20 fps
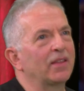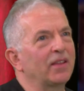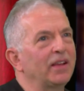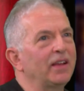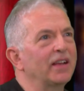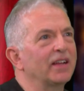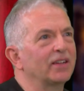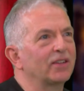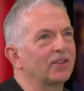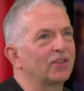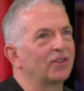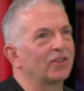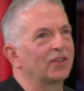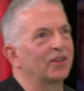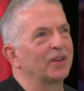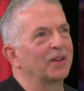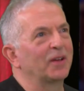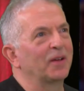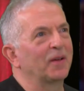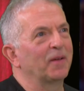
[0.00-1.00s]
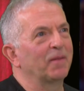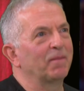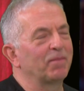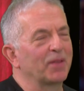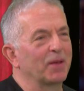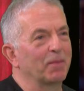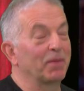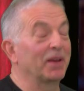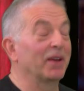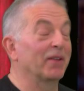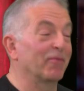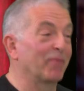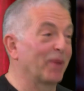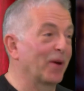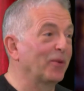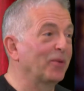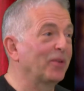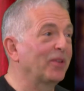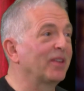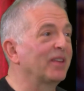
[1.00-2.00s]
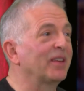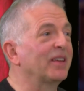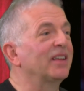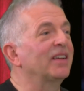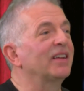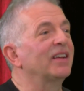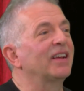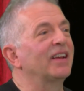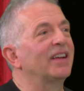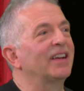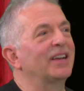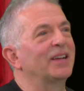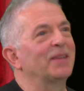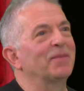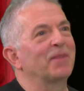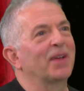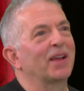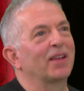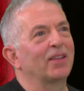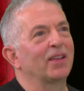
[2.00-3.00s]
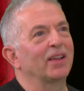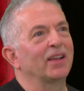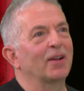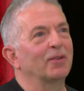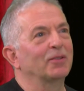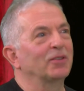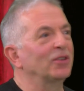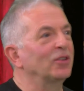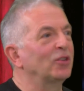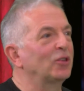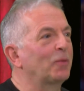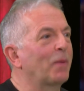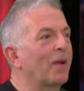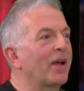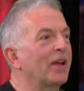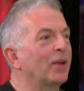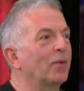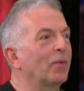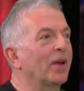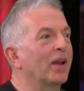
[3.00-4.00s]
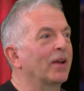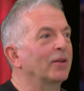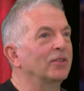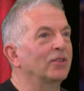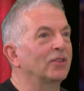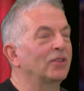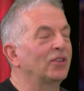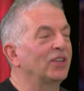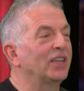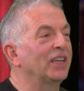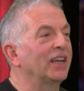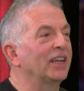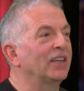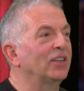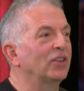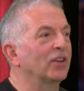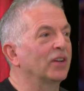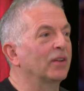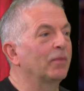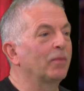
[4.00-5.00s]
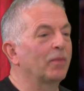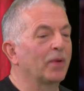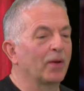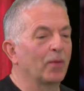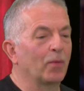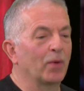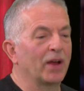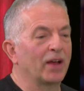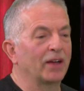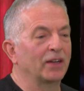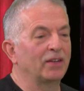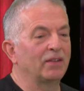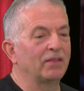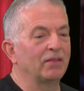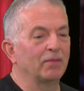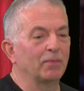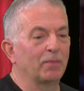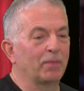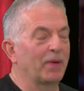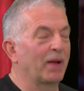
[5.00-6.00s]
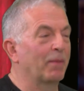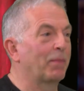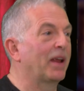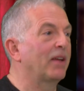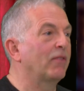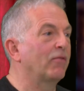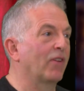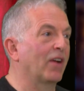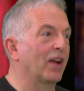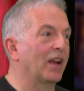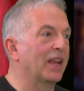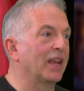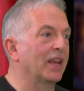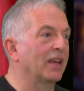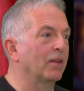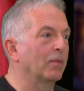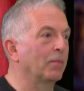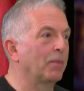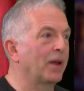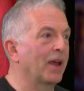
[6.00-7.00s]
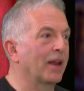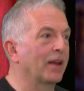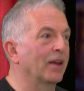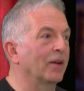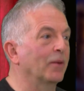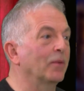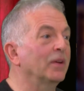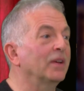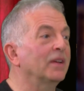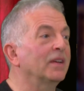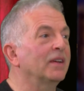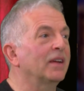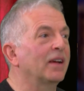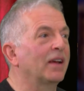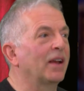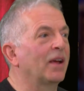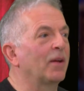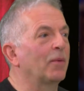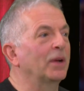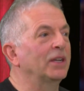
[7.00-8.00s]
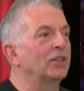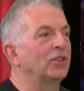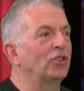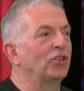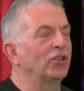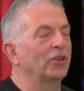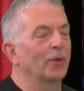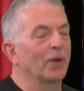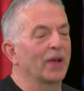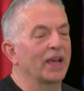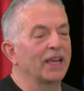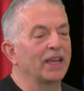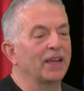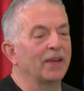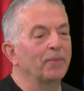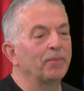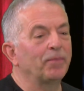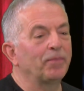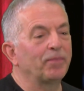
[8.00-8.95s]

think it's a bit of both. I think I was inspired when I was a teenager when I played violin and piano, and I went to a